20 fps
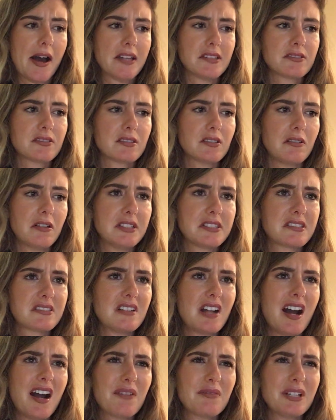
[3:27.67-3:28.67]
So it's
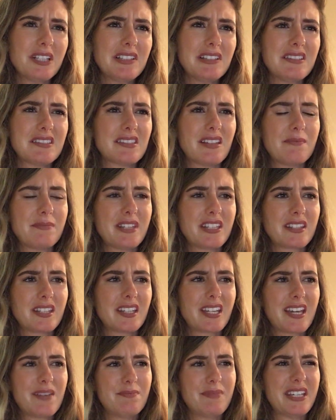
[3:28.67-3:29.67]
not really something
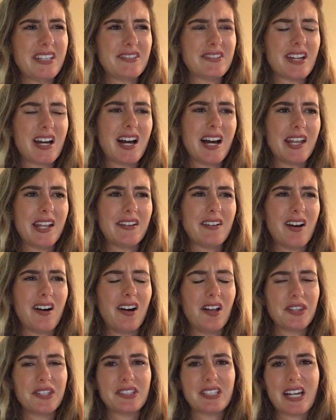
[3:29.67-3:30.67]
that can be done
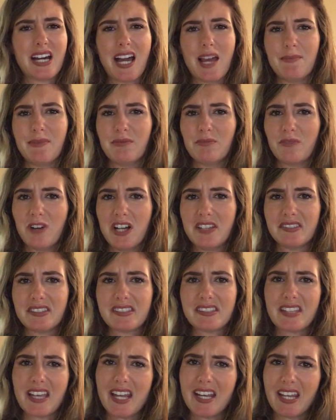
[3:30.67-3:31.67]
all the time in one
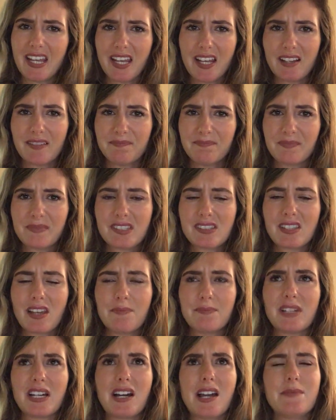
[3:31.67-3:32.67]
sitting.
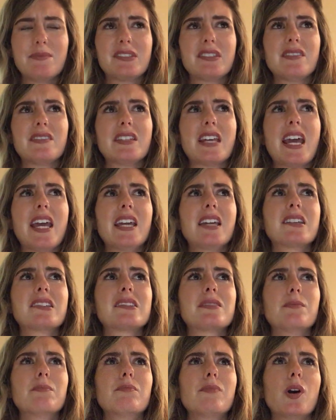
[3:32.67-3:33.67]
Sometimes it
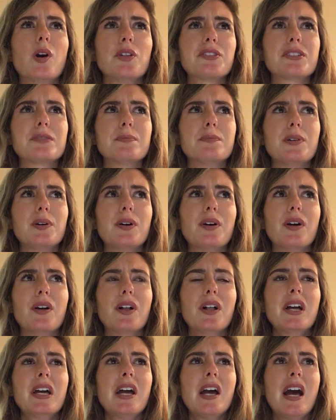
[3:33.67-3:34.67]
takes
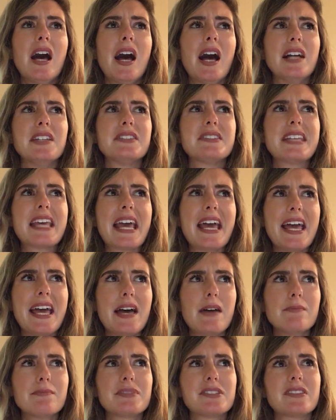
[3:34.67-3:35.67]
multiple
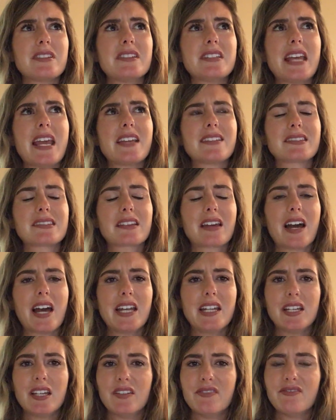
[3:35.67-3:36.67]
attempts. It takes
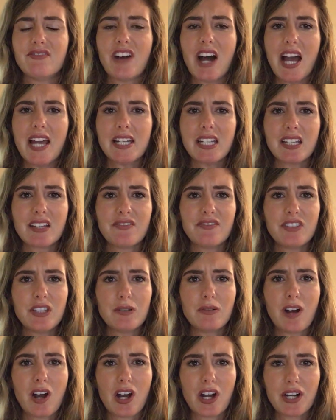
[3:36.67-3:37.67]
kind of finding a
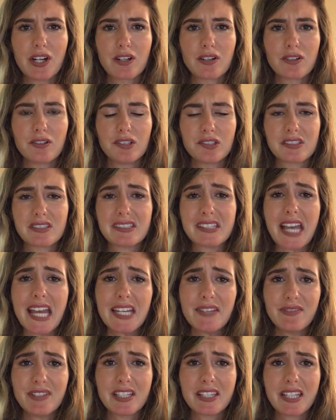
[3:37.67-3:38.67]
few articles,
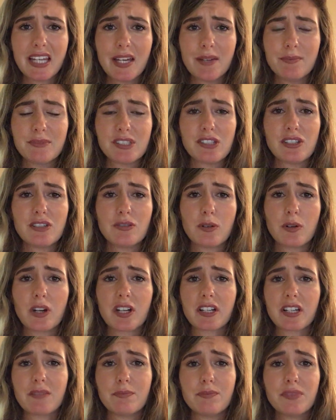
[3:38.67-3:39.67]
saving them to
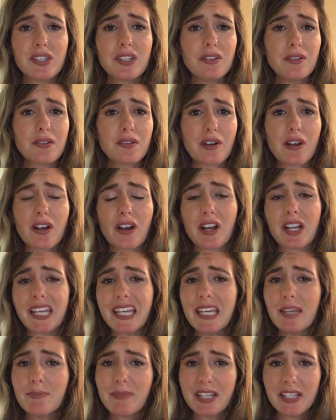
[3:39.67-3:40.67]
your computer or
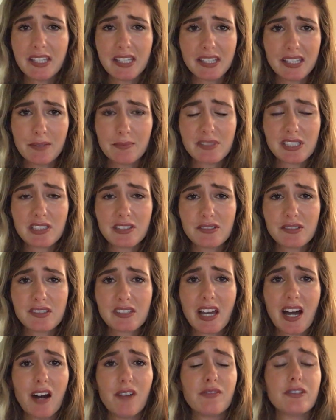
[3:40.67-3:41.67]
emailing them to
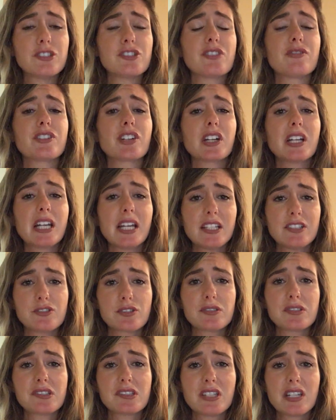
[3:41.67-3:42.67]
yourself, which if you're
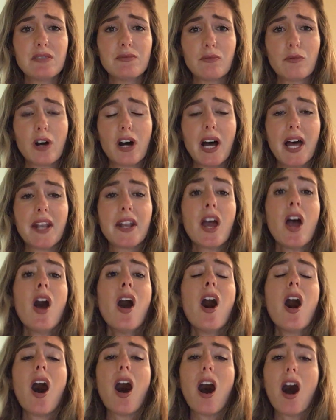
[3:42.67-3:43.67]
interested in one,
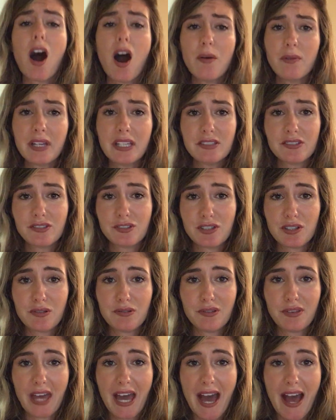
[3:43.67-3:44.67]
always
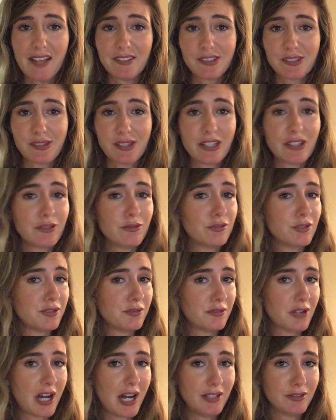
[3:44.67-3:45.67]
do that so that you do
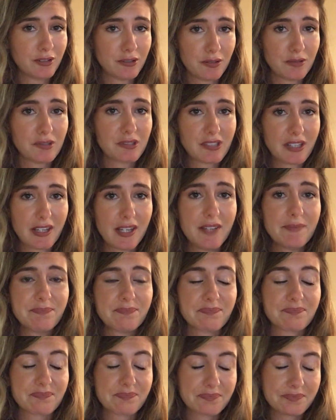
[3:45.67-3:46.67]
not lose it.
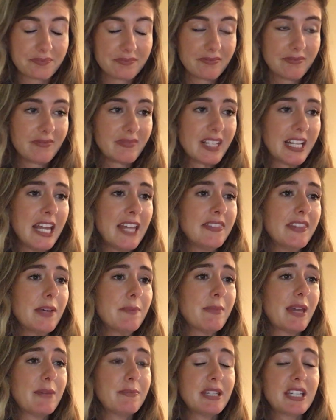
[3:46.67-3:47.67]
And
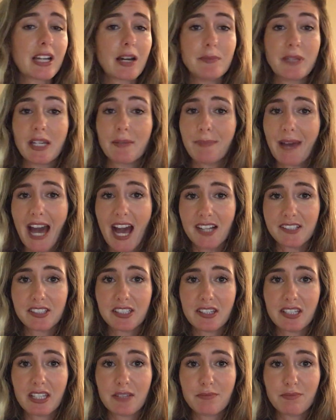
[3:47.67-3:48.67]
then maybe coming back
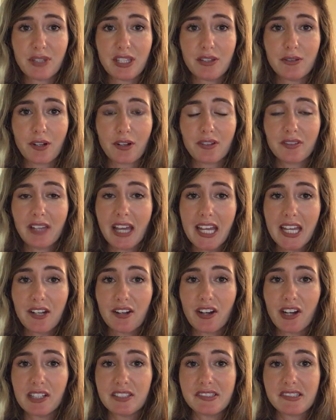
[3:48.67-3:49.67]
to the computer
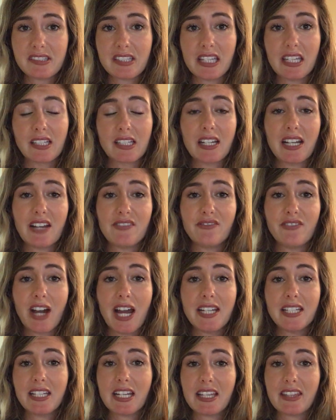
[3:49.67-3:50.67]
later and seeing, can I
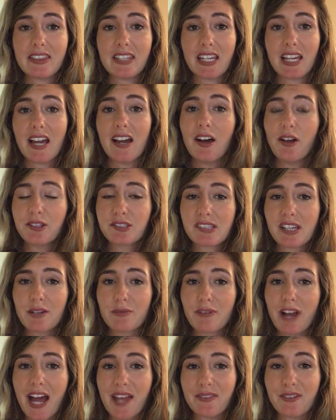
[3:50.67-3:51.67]
find anything else
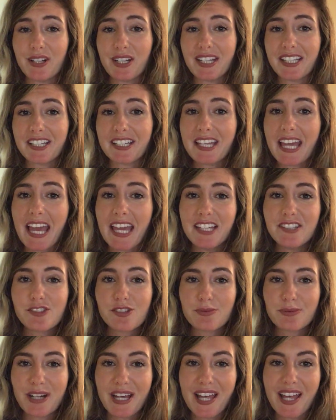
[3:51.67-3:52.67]
I'd rather
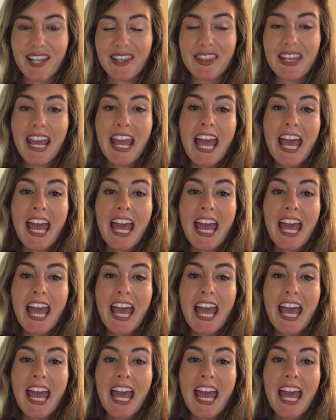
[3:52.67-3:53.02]
engage with?